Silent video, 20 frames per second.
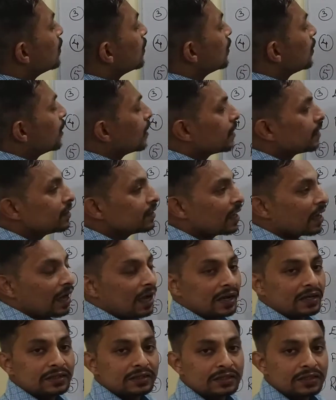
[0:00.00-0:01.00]
here in the
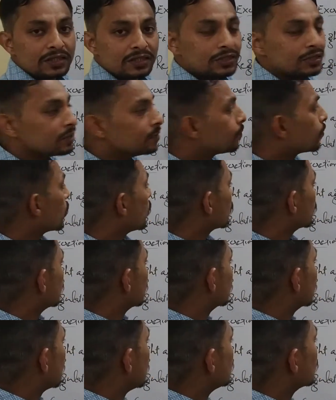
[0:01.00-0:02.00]
excretion
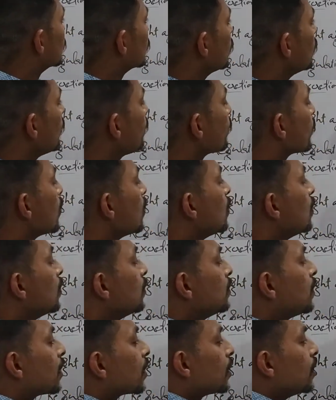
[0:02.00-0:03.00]
process also,
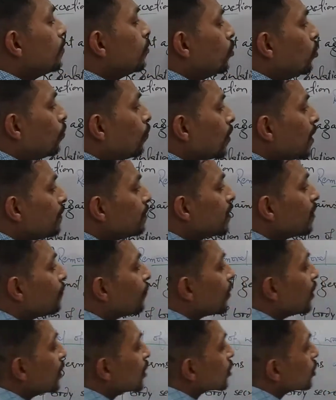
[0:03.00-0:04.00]
the removal of the
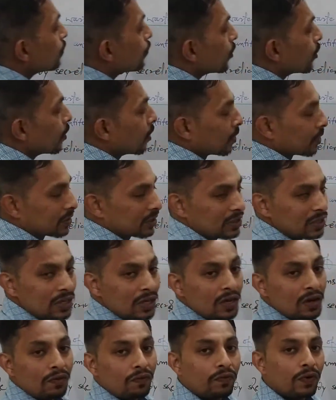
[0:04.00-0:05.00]
waste products,
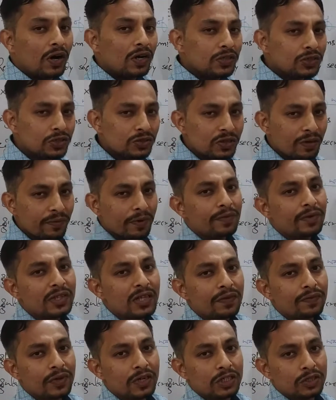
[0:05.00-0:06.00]
whatsoever be
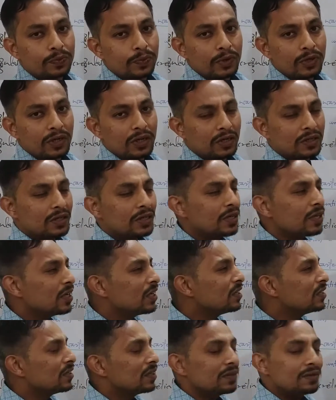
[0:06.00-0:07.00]
the waste product
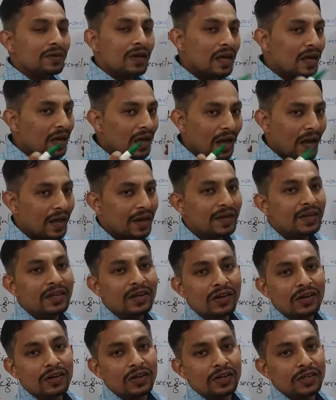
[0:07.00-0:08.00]
in any
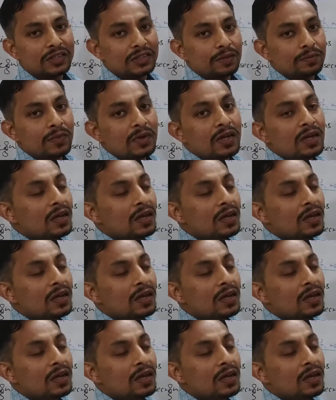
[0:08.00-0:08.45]
organism,